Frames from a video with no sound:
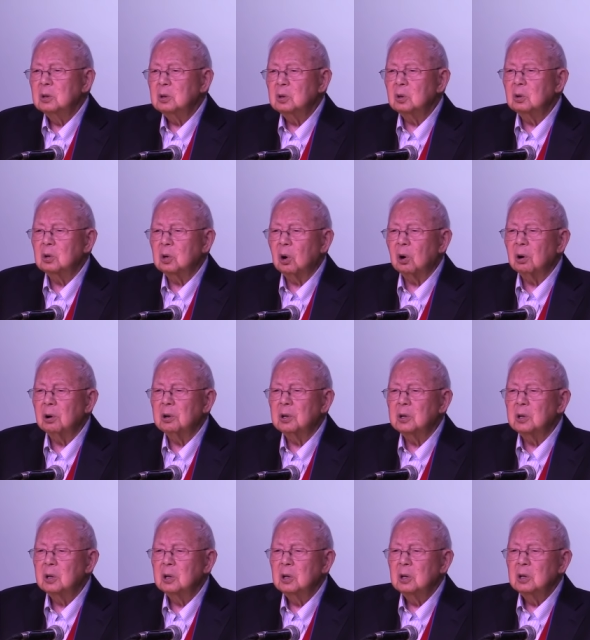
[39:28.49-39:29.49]
to
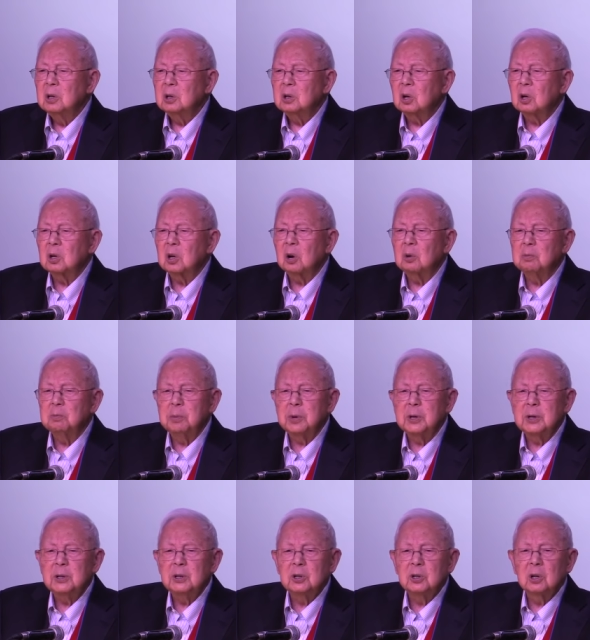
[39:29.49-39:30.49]
Corinth to
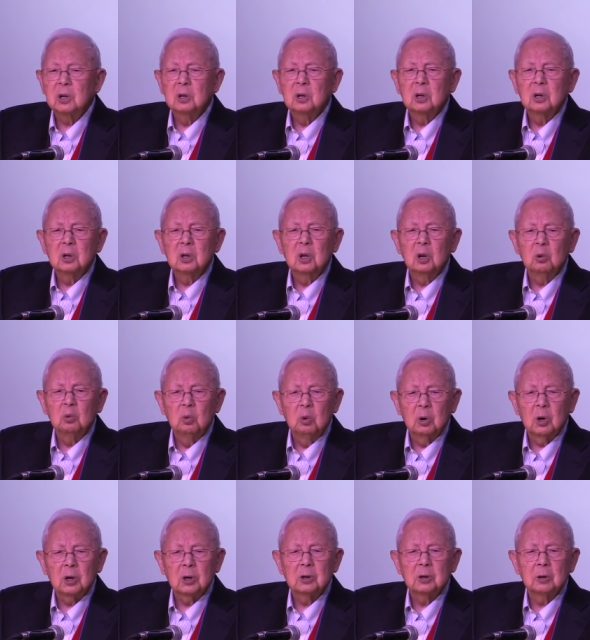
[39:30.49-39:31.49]
complete the
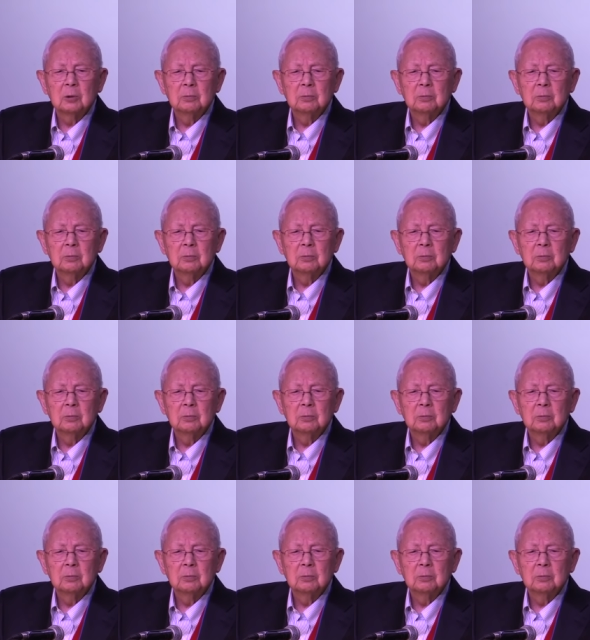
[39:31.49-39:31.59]
work.